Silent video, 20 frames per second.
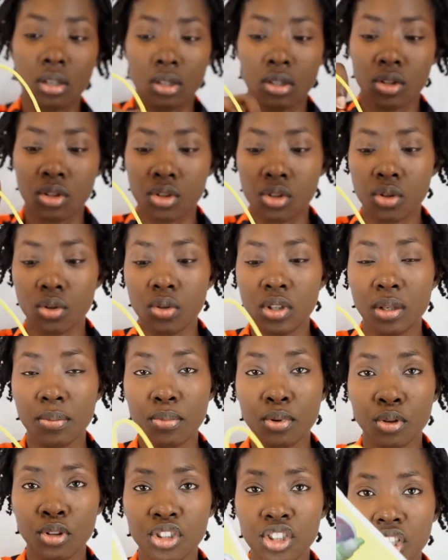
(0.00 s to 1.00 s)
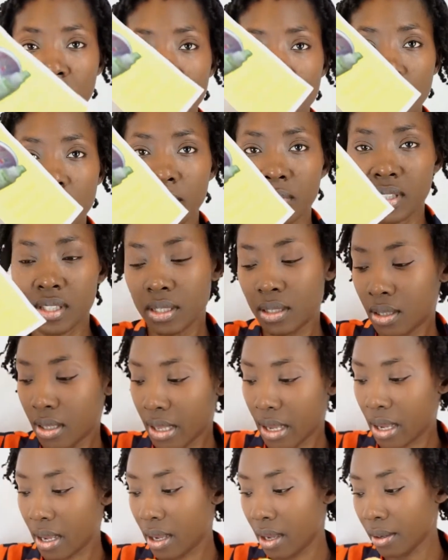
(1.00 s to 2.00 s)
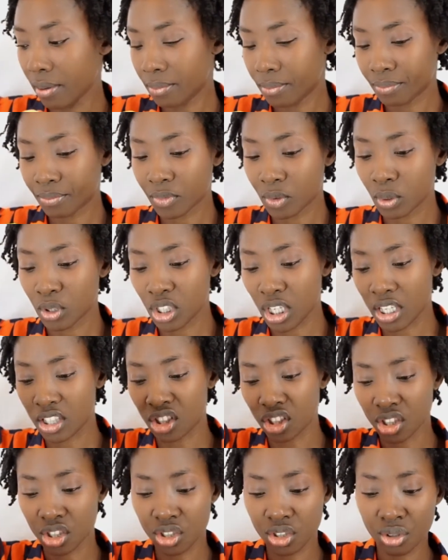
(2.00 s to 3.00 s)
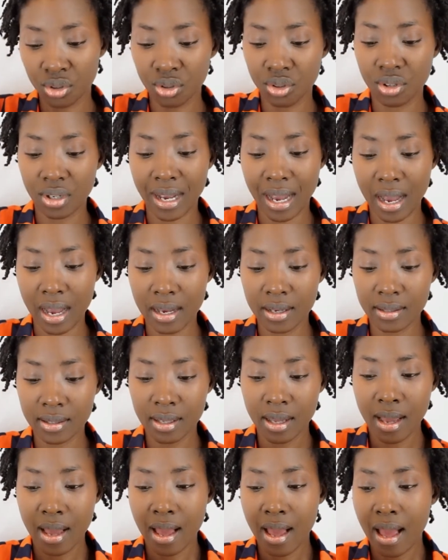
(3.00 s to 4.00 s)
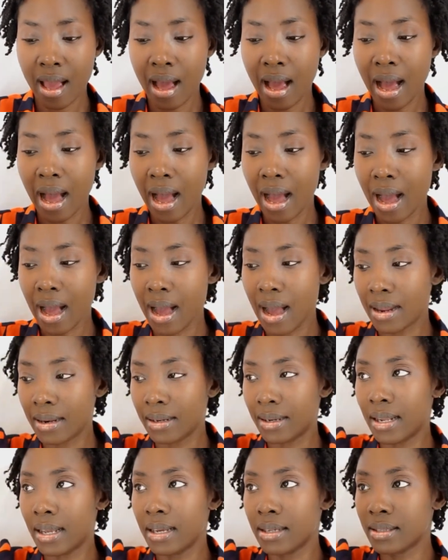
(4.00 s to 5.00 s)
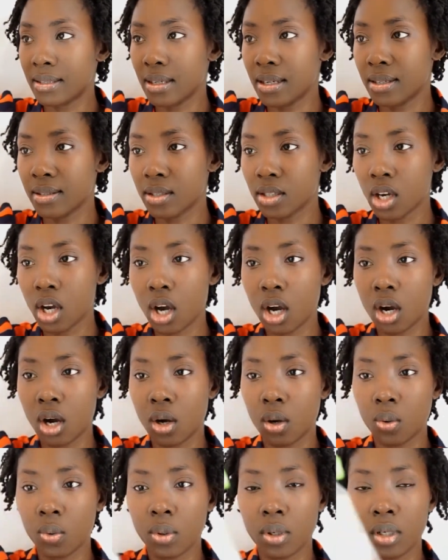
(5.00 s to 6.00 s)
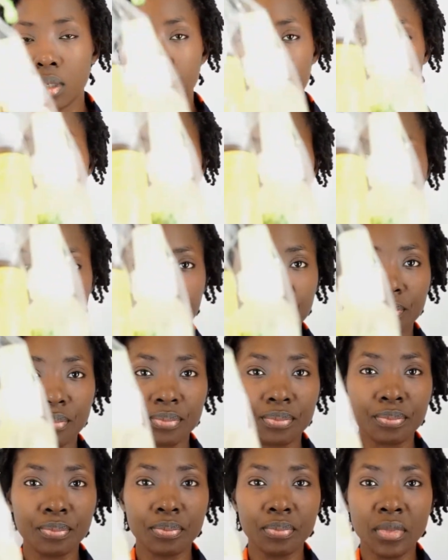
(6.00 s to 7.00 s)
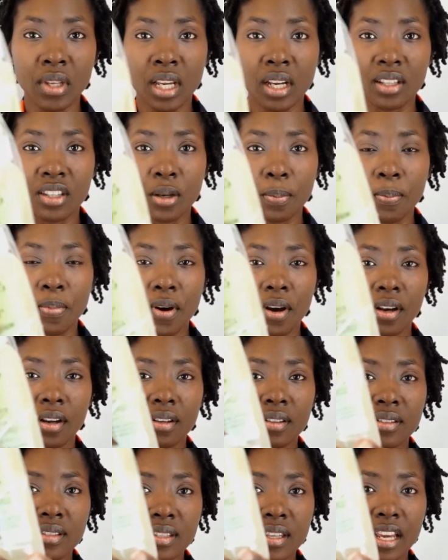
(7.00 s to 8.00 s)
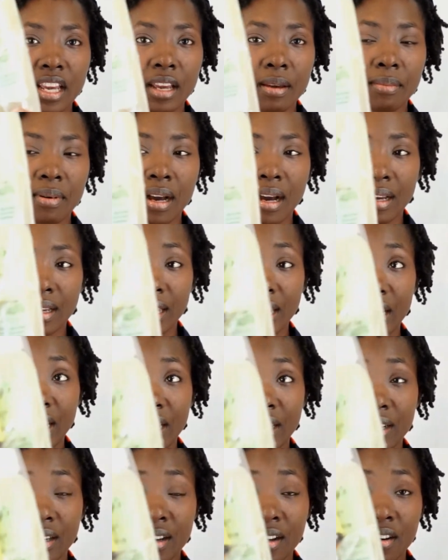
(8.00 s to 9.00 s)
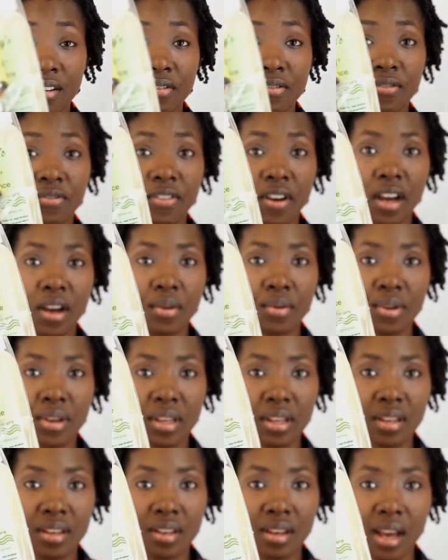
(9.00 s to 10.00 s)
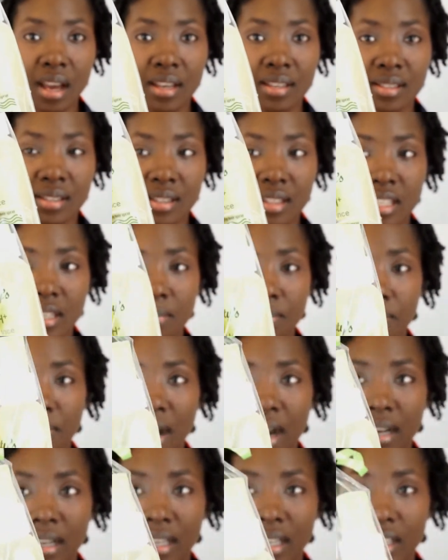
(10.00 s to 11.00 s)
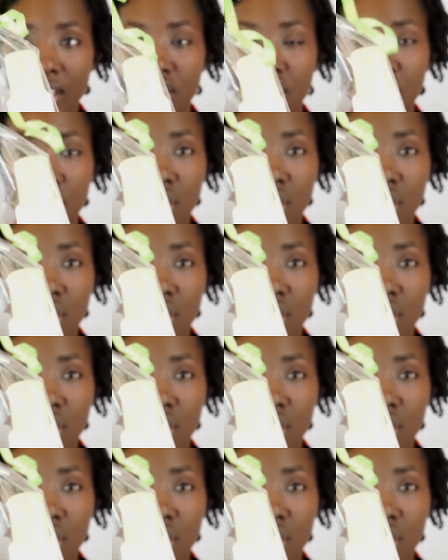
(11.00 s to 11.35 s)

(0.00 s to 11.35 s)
so the brochure comes in there which i just showed you guys and this is how the products came again very nicely packaged